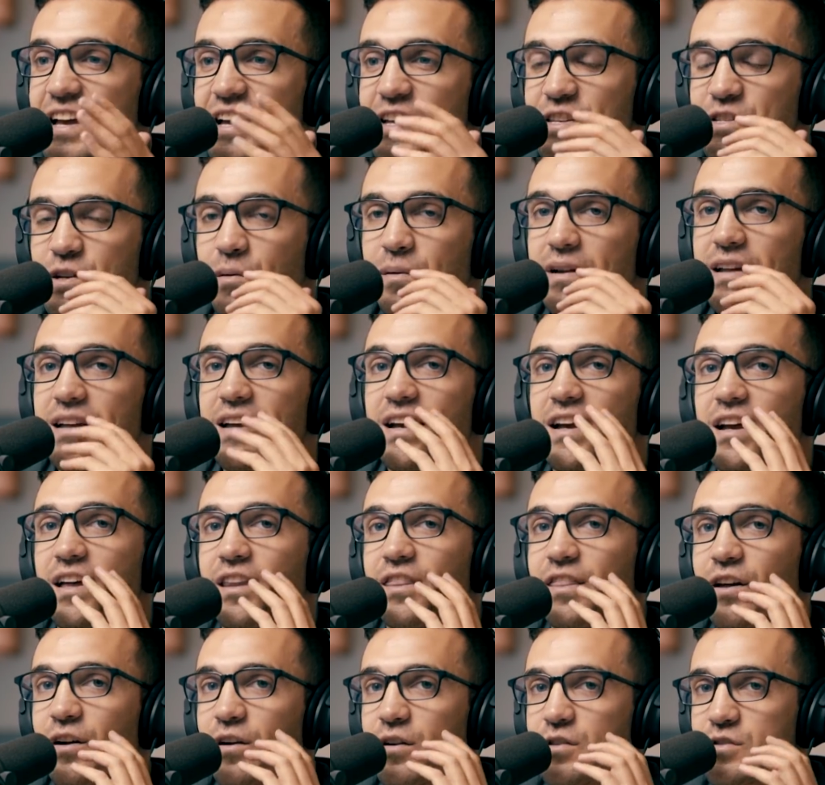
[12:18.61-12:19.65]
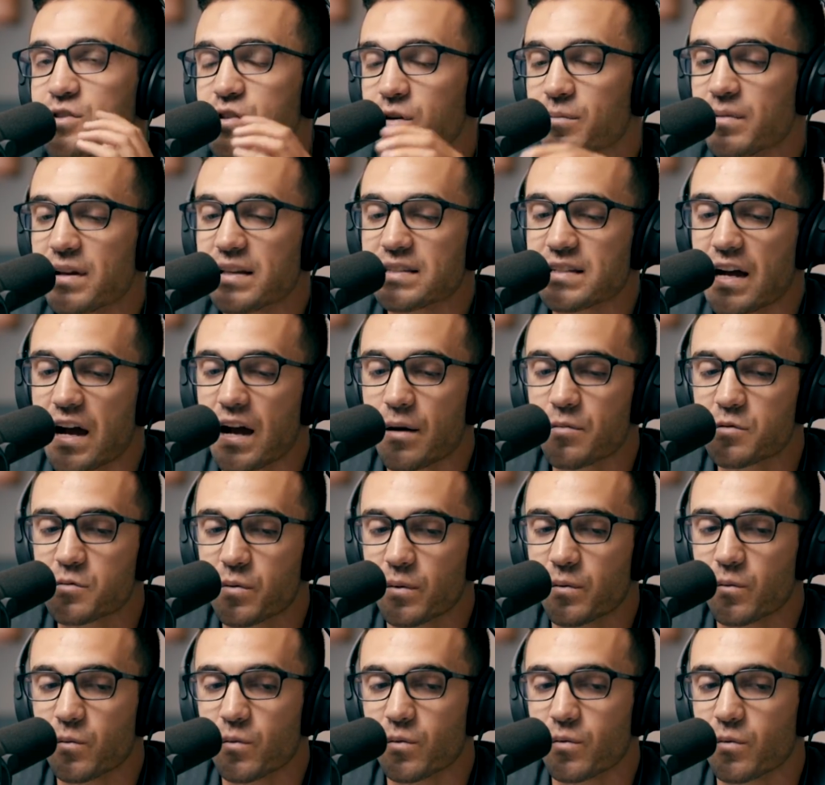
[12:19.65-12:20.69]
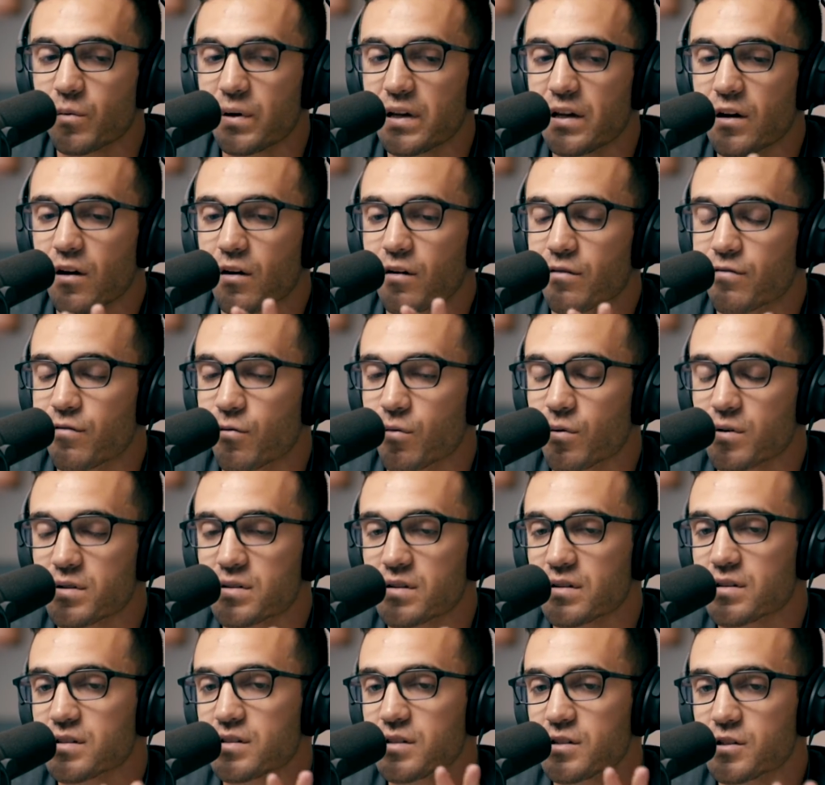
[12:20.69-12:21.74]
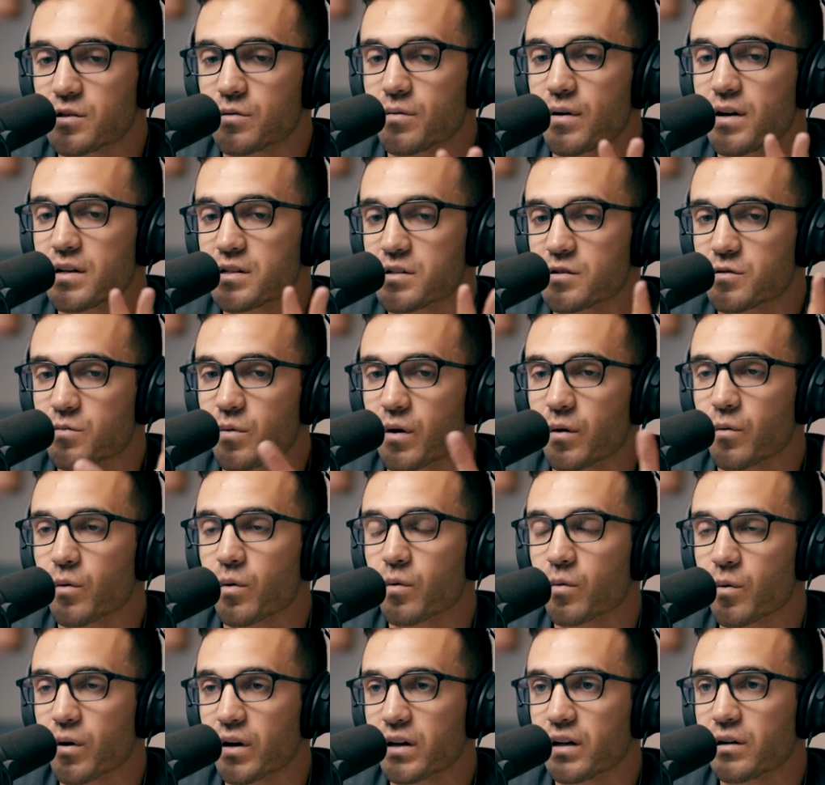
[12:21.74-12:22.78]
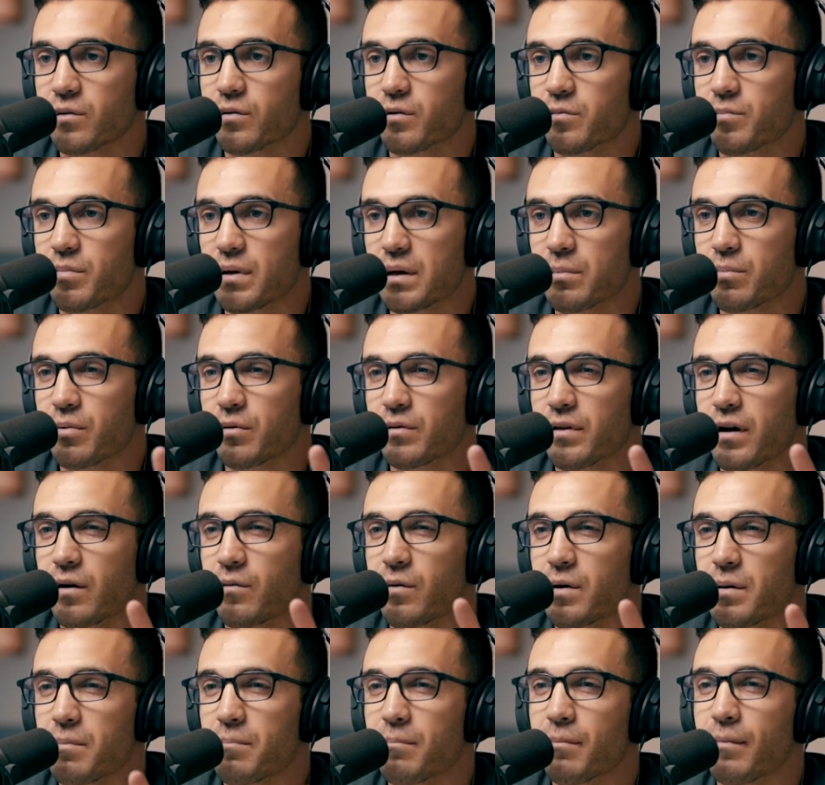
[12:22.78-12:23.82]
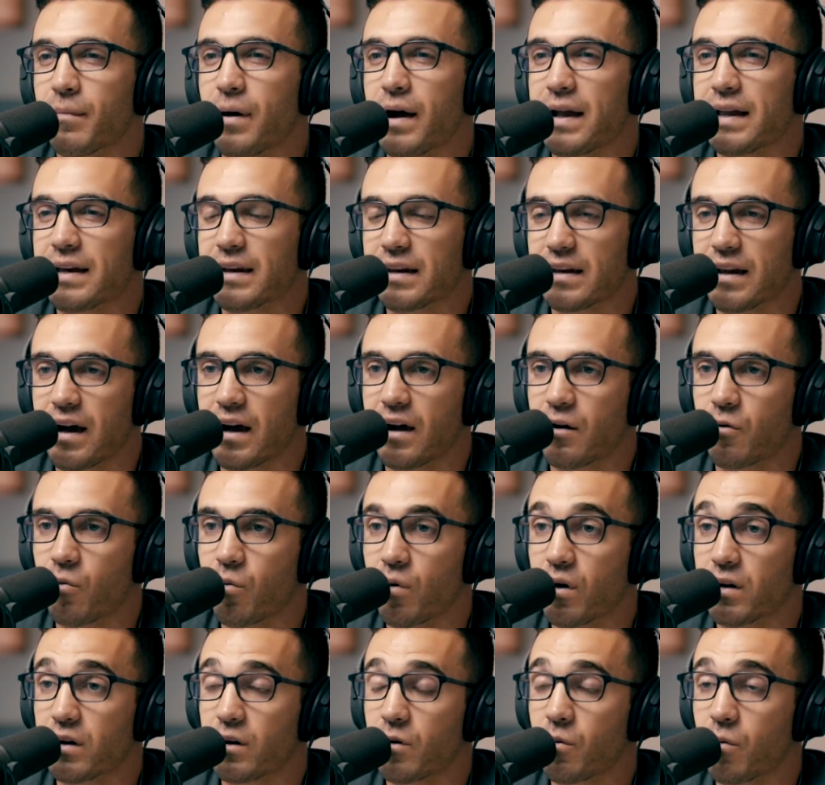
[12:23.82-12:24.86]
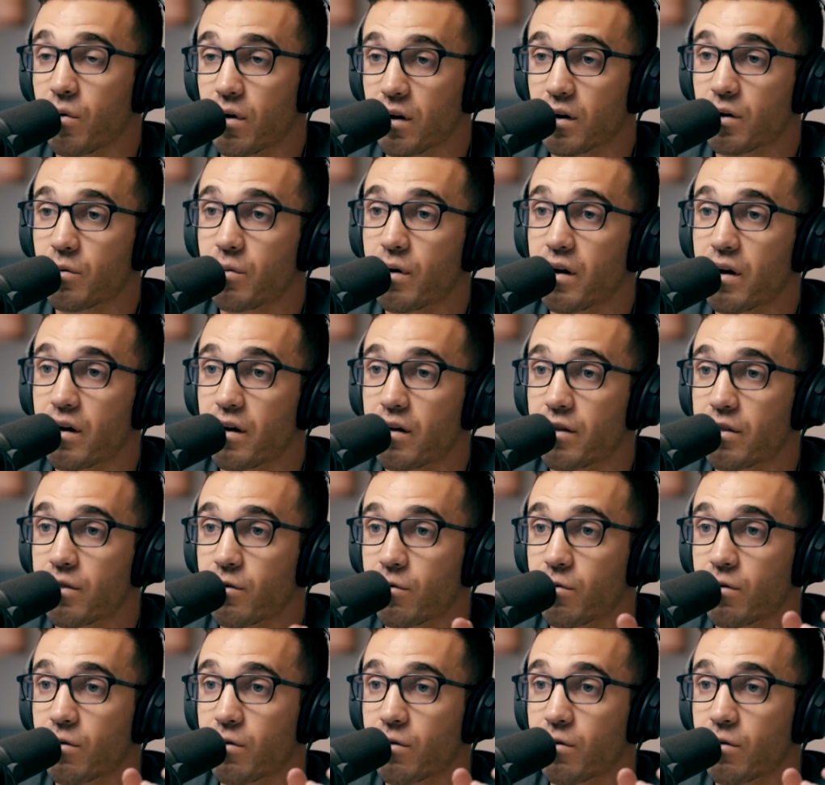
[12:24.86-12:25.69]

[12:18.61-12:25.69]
so many there are so many times when we are forced into situations where we're working with people that we might not want to work with